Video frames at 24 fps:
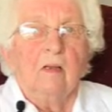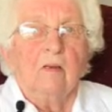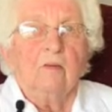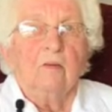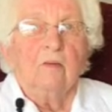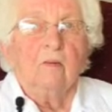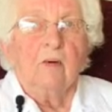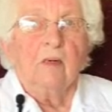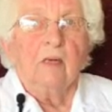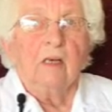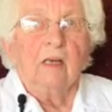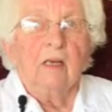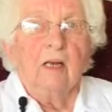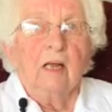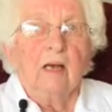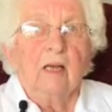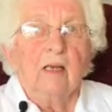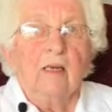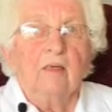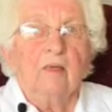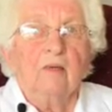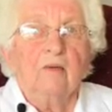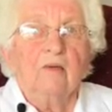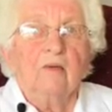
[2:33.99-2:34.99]

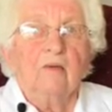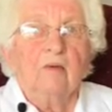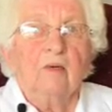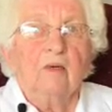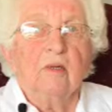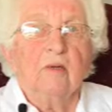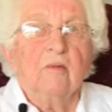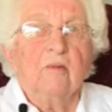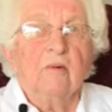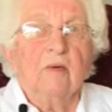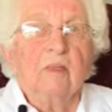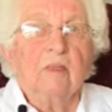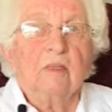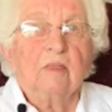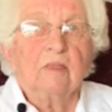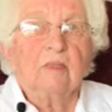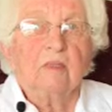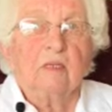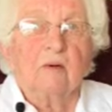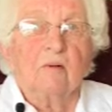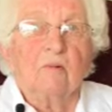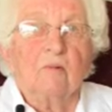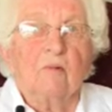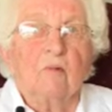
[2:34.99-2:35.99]
29 and 31
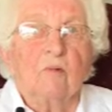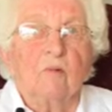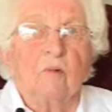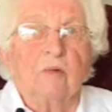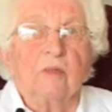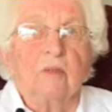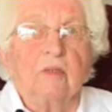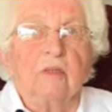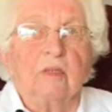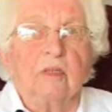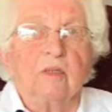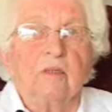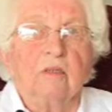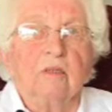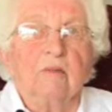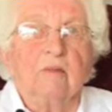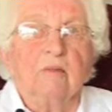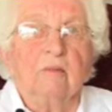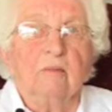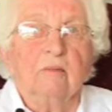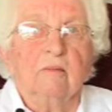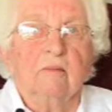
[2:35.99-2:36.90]
South Washington.